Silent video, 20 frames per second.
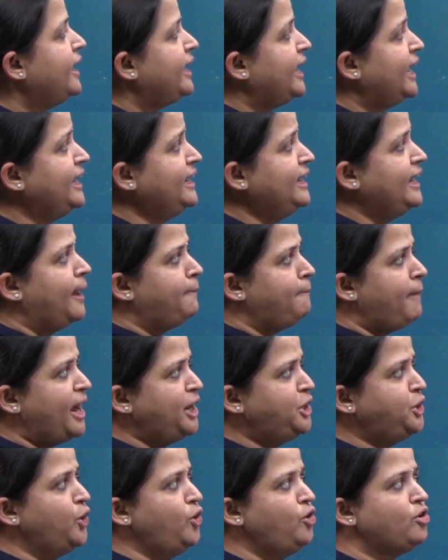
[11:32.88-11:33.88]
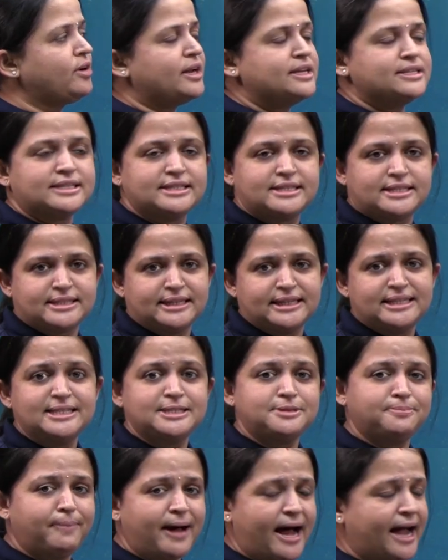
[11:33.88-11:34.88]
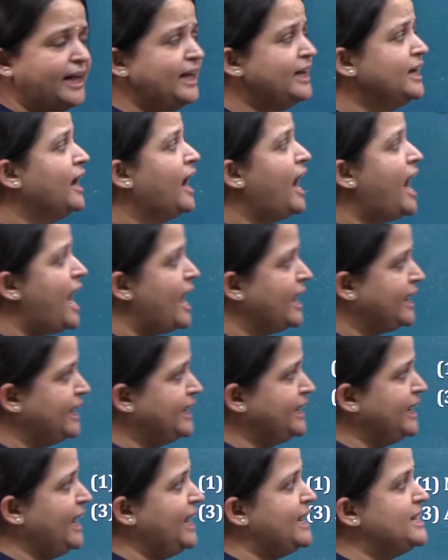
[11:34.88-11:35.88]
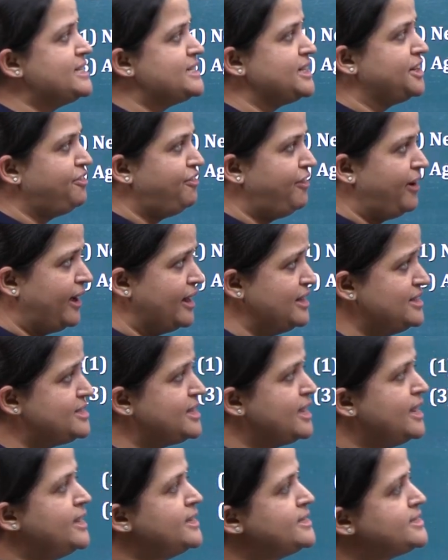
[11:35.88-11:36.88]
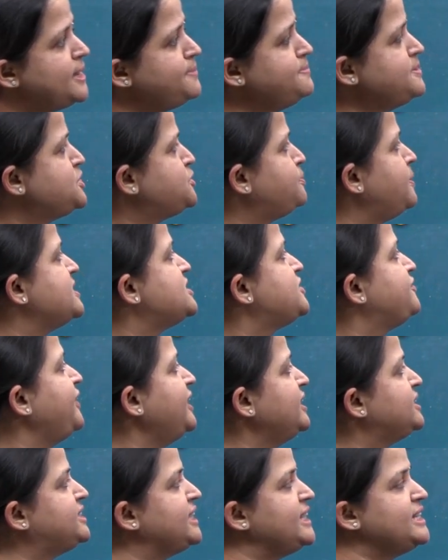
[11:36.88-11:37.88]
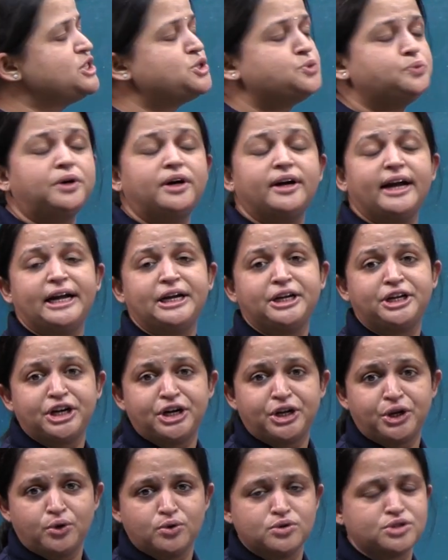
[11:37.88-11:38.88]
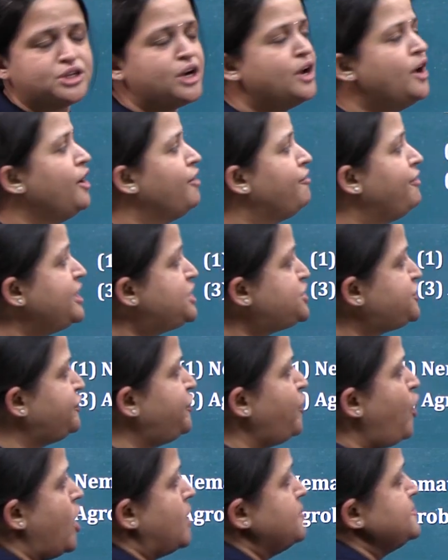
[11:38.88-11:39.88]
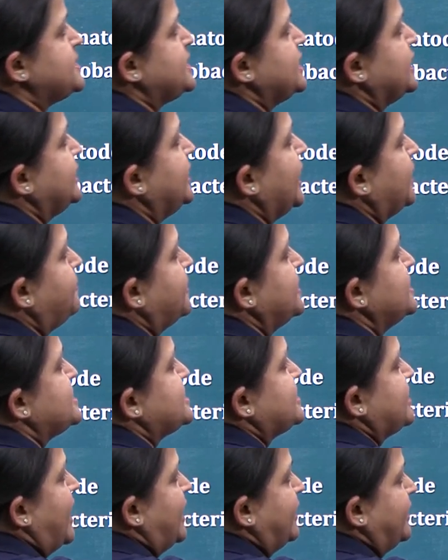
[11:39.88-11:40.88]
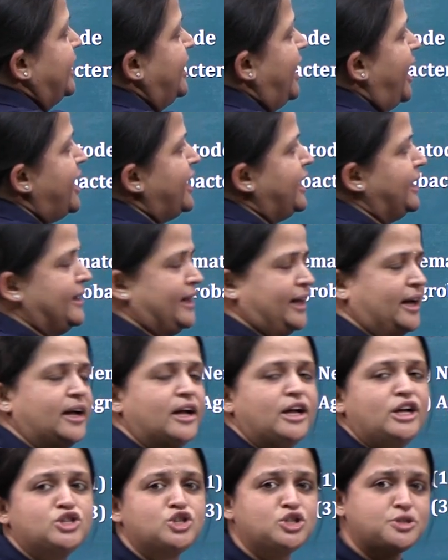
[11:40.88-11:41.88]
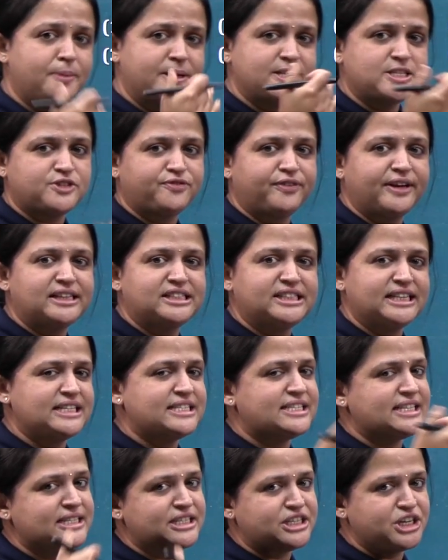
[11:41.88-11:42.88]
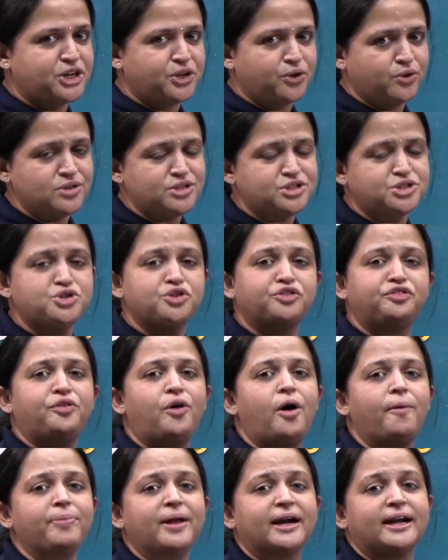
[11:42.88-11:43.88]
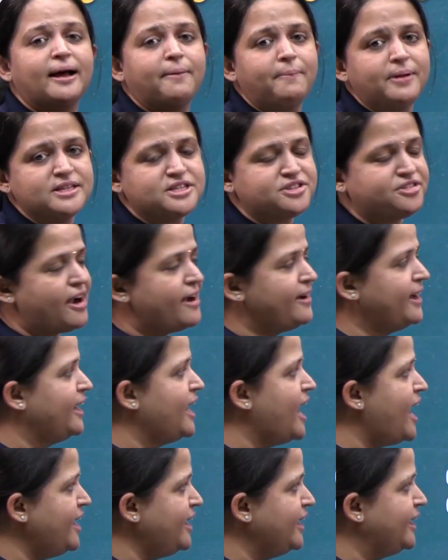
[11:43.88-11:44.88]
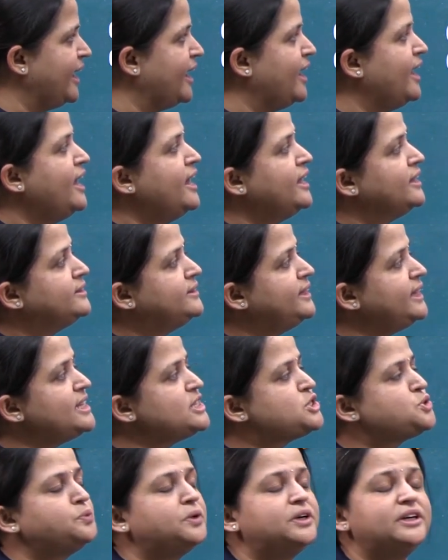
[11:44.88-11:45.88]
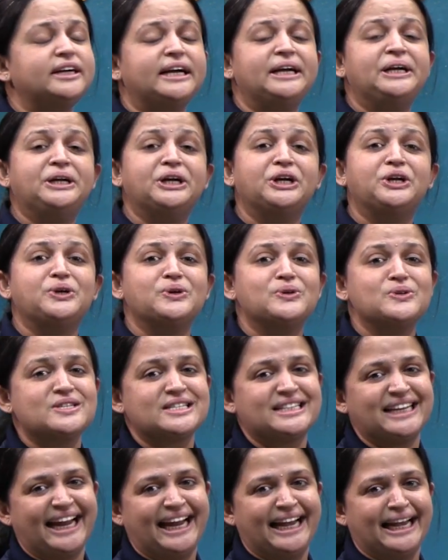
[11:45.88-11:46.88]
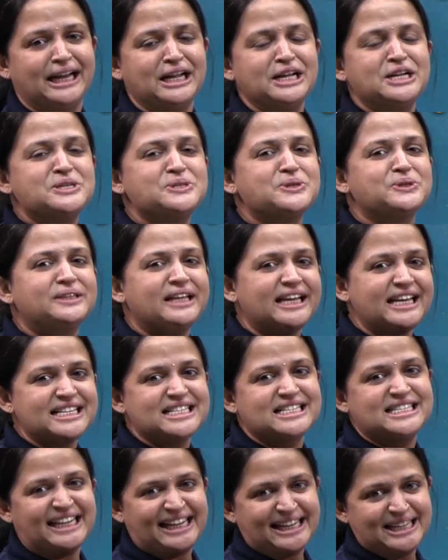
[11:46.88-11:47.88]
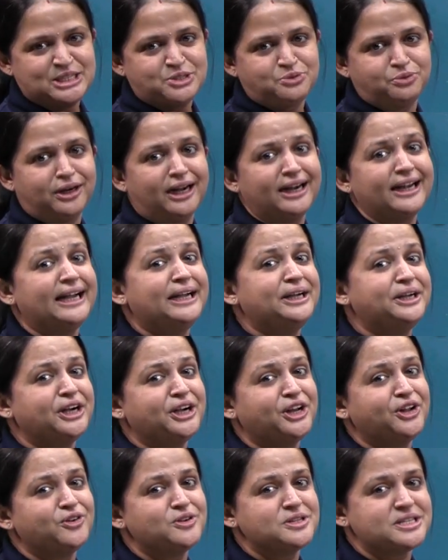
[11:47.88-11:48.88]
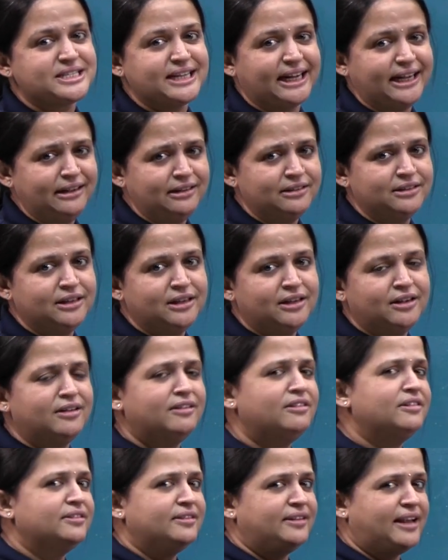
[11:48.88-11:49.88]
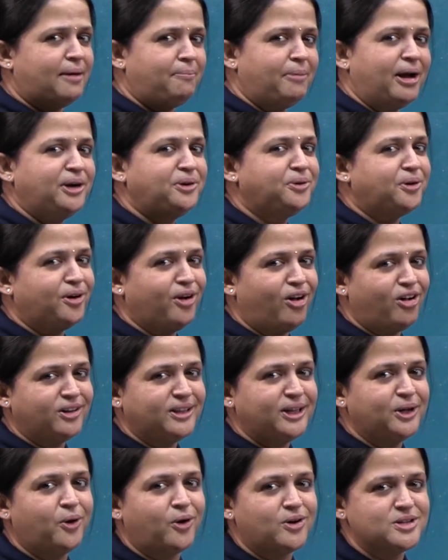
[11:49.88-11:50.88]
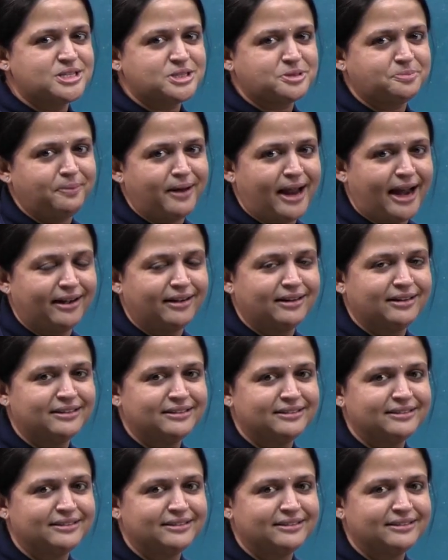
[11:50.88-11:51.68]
In nematode resistance by RNA interference, some specific genes were introduced which forms double-stranded RNA. So specific genes introduced to form the double-stranded RNA. These were introduced in. So these genes were introduced in nematode or the host plant.